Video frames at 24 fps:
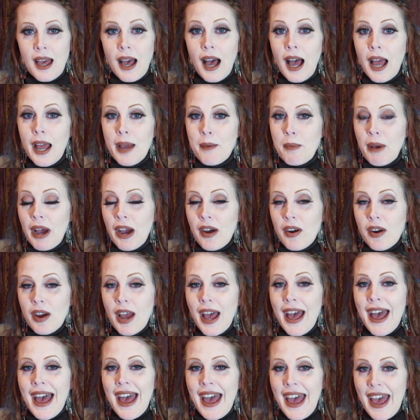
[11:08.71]
I about
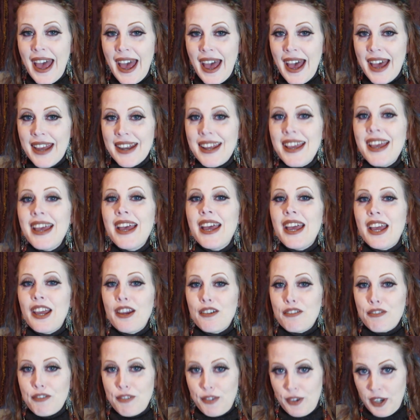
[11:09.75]
had a
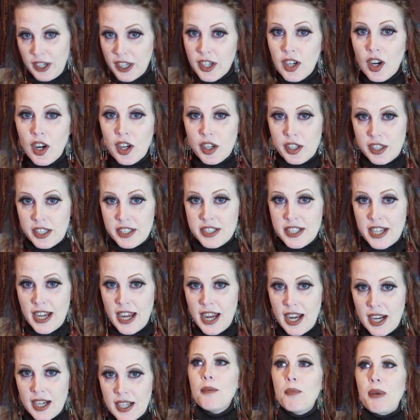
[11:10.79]
friggin' heart
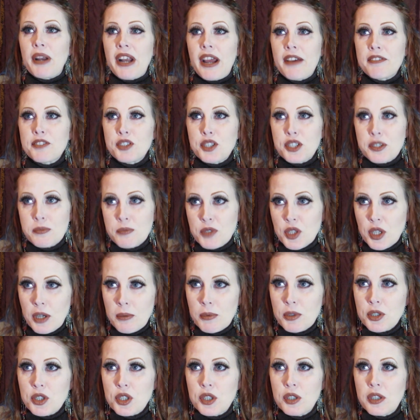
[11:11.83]
attack, but after some
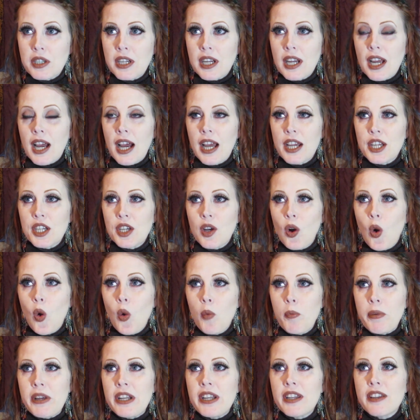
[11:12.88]
troubleshooting, I
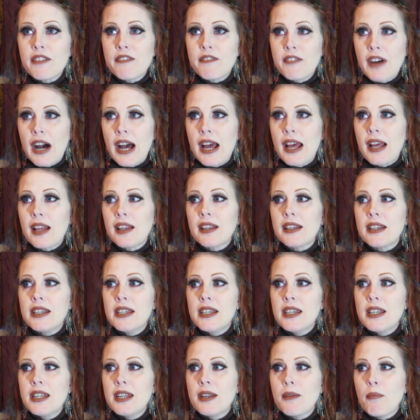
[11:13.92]
opened the file
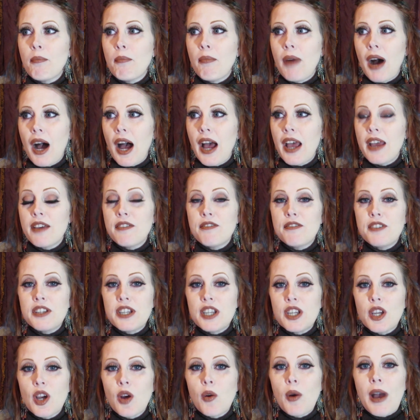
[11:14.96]
in my
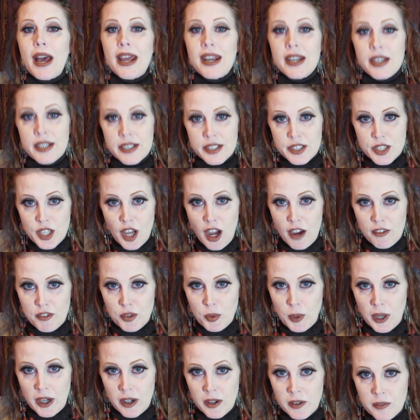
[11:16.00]
video editing
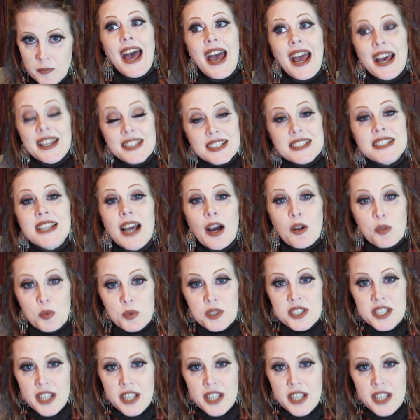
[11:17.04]
software and the sound was